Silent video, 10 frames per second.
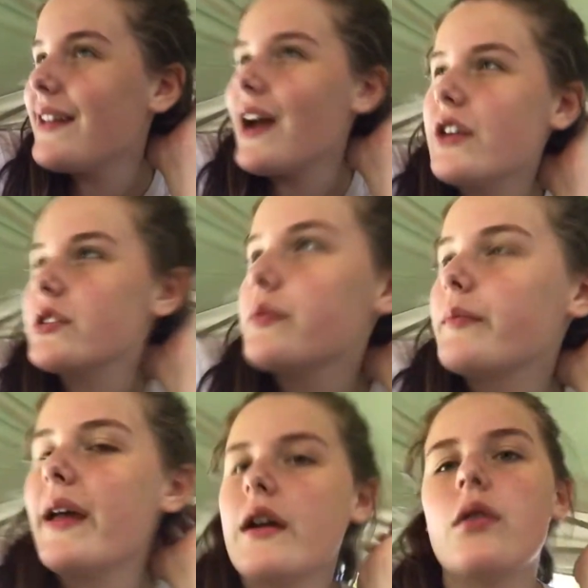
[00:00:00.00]
not jump on
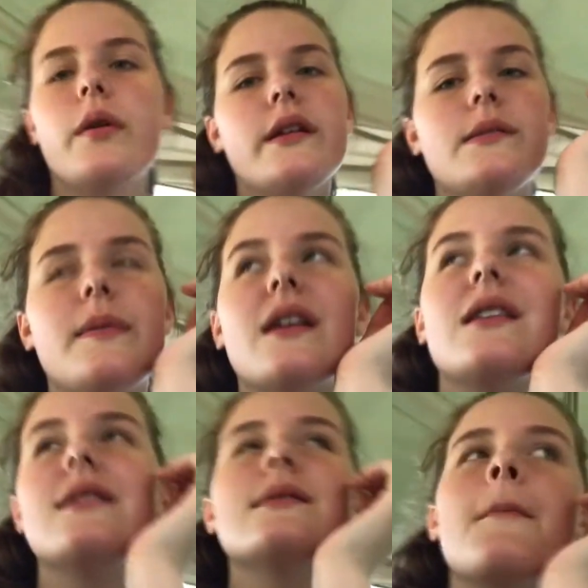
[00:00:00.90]
my ankle weights
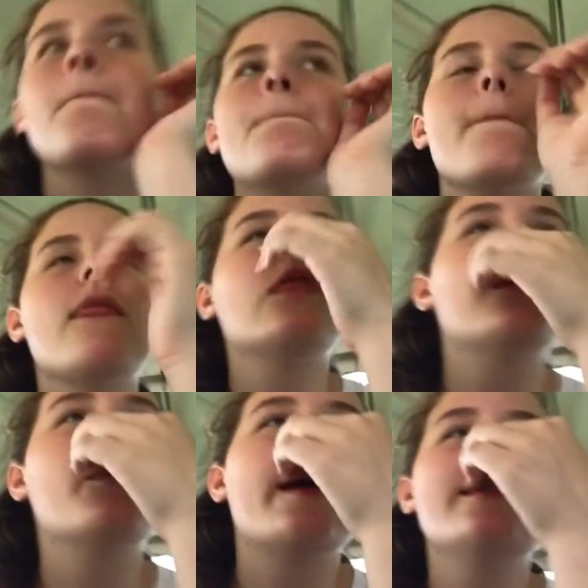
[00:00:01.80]
because
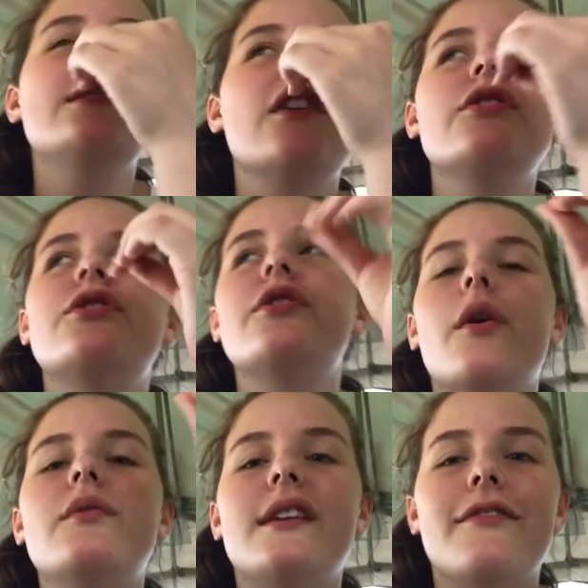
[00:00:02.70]
the weights are
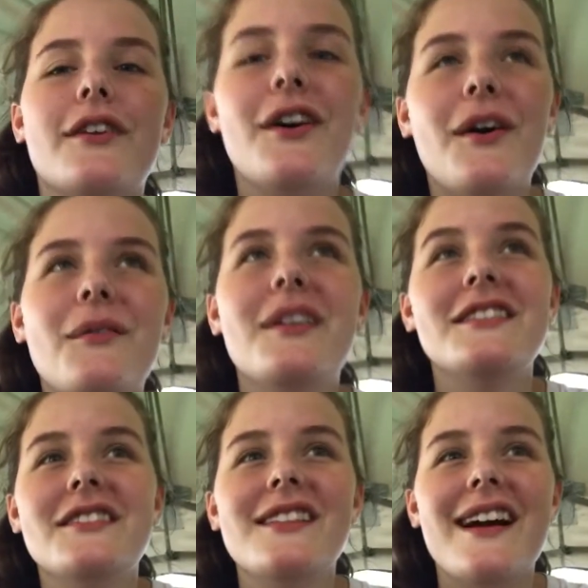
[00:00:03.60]
so difficult when
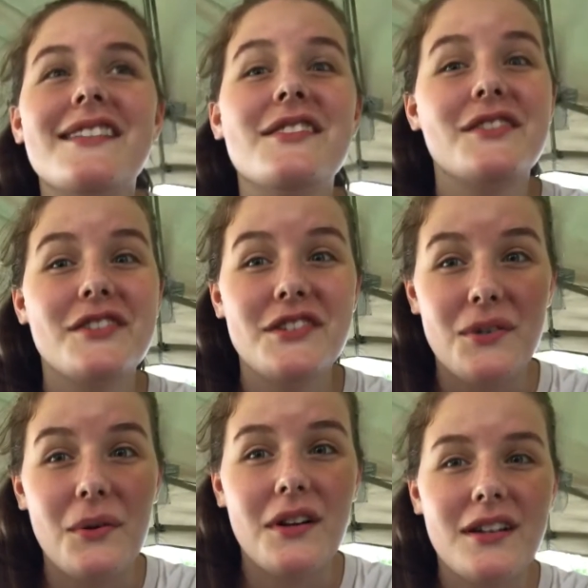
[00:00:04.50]
your legs are
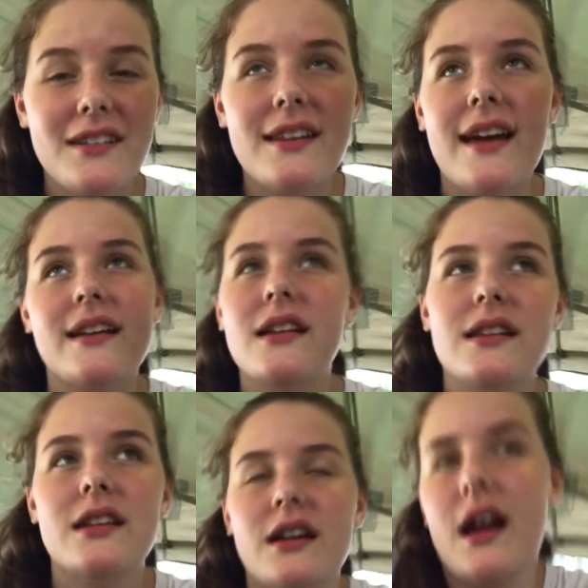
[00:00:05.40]
sore. Like,
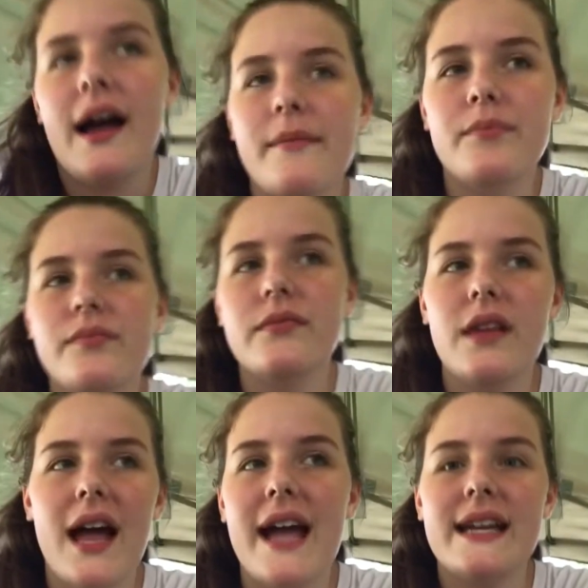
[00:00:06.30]
I
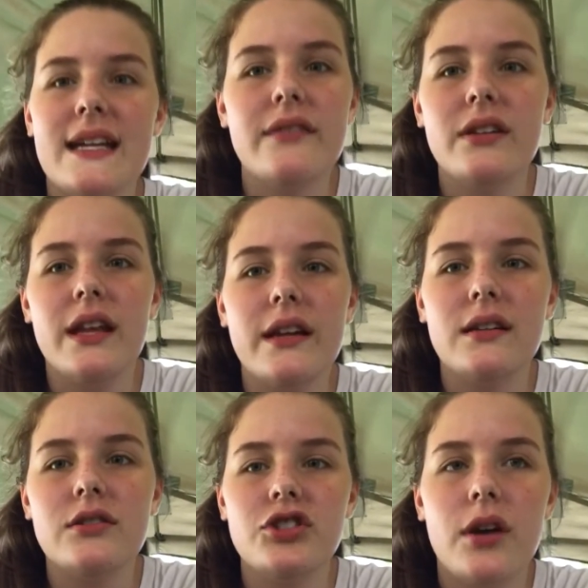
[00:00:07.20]
like I can't even like
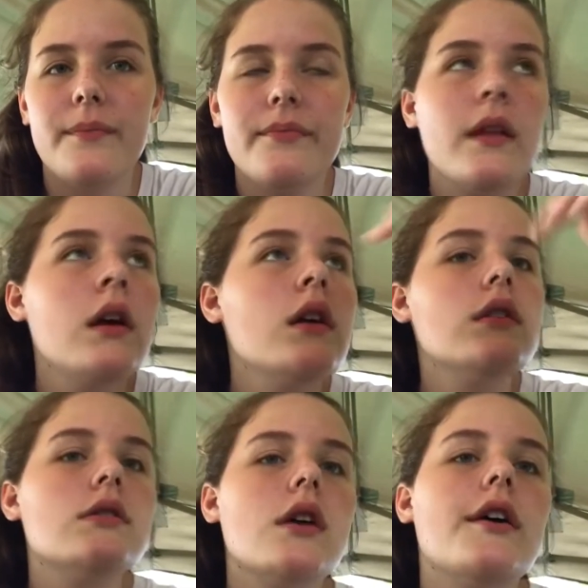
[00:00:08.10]
jump.
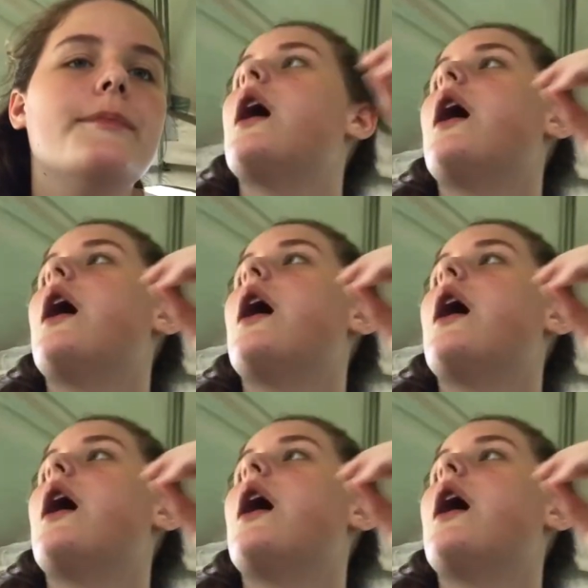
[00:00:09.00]
So,